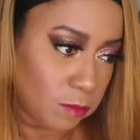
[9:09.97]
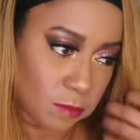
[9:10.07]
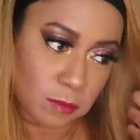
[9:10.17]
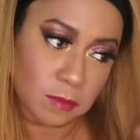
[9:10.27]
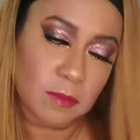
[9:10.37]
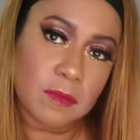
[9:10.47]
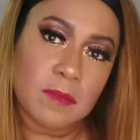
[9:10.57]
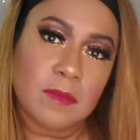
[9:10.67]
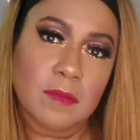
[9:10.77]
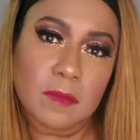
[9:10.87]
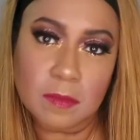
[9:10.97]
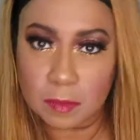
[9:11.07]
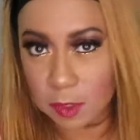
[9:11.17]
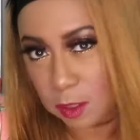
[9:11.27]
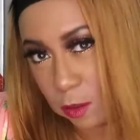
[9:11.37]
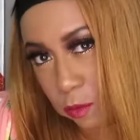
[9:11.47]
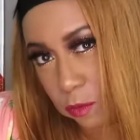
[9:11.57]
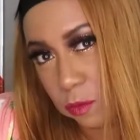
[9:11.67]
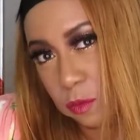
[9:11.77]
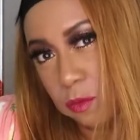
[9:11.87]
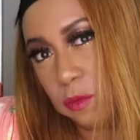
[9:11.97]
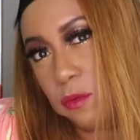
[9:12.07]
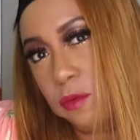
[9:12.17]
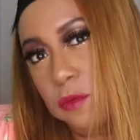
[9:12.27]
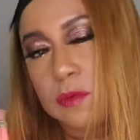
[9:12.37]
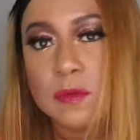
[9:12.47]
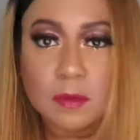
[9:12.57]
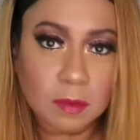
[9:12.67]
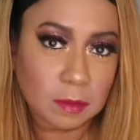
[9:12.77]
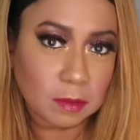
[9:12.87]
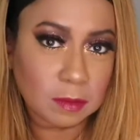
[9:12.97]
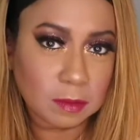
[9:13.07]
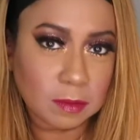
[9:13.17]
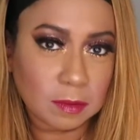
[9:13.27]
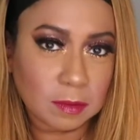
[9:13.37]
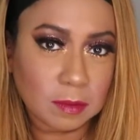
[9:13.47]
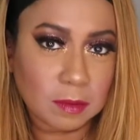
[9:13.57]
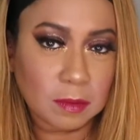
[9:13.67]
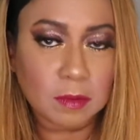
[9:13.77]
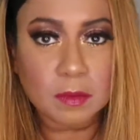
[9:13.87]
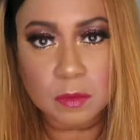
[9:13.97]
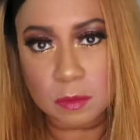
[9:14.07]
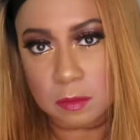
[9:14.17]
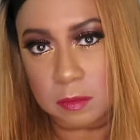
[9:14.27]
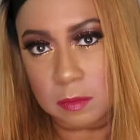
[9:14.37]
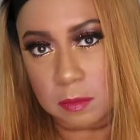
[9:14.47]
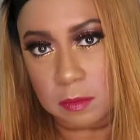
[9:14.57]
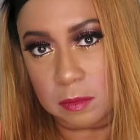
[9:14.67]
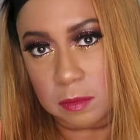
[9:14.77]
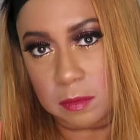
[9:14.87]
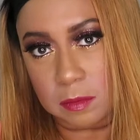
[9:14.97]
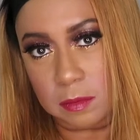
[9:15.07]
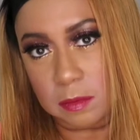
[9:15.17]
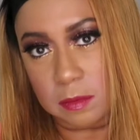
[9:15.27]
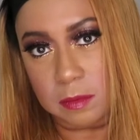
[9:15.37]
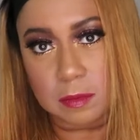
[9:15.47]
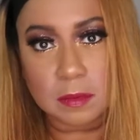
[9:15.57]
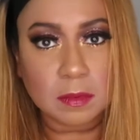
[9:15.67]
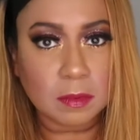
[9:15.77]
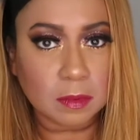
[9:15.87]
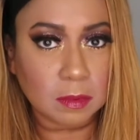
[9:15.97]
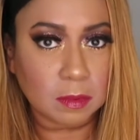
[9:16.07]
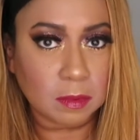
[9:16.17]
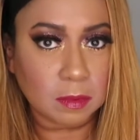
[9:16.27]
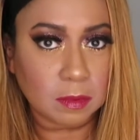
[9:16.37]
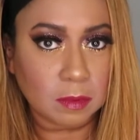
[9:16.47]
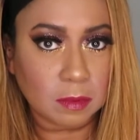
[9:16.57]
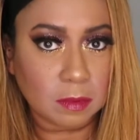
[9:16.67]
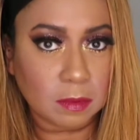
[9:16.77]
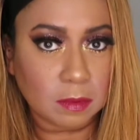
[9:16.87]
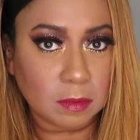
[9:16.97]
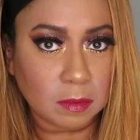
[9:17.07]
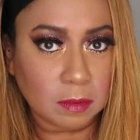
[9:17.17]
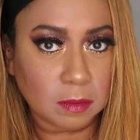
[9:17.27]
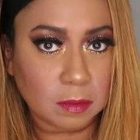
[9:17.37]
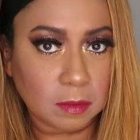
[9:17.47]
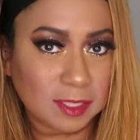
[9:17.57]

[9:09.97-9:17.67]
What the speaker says: [no speech]